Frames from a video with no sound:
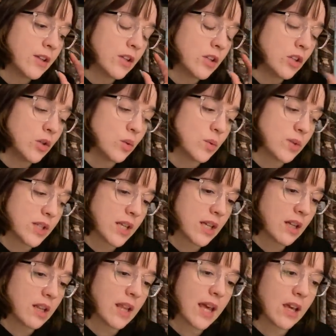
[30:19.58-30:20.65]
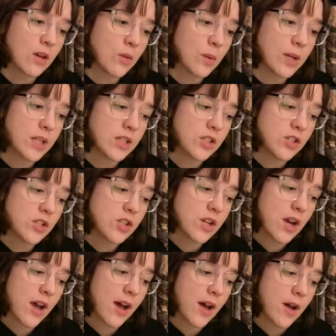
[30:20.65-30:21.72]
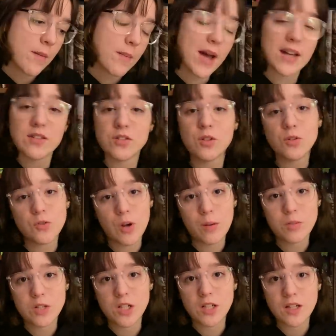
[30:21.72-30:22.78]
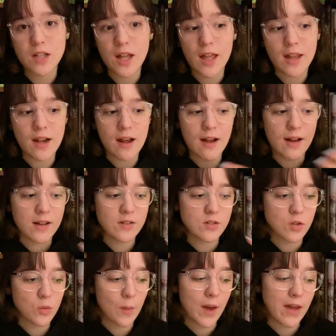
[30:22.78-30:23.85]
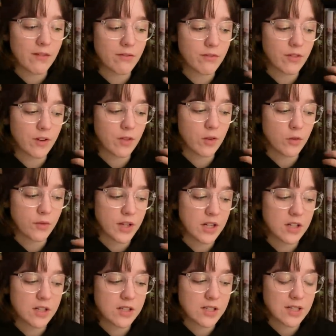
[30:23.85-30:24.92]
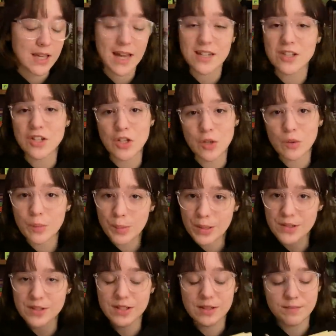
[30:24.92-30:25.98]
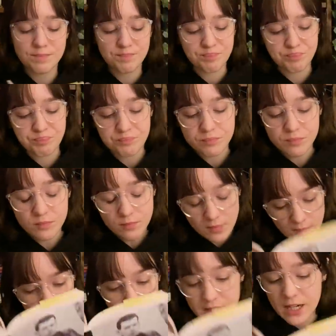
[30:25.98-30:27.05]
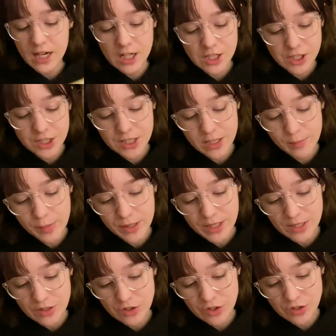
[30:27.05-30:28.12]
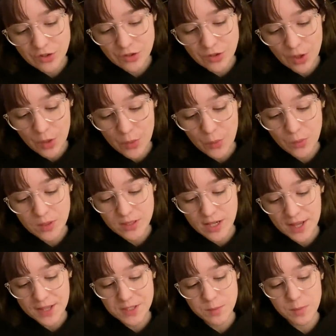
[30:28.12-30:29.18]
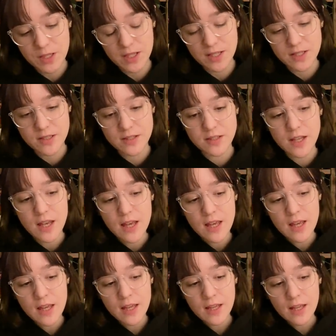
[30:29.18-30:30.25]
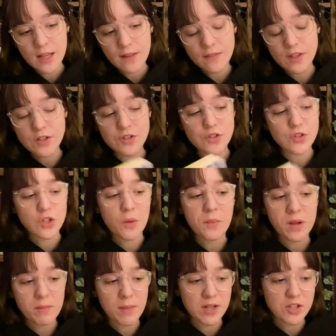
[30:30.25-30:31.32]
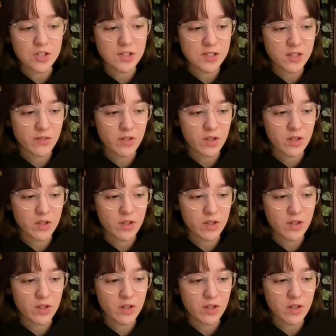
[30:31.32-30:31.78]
using language as description and as a way for the reader to get to know a person, a character in a book, it's just so nice because there's just so many mentions of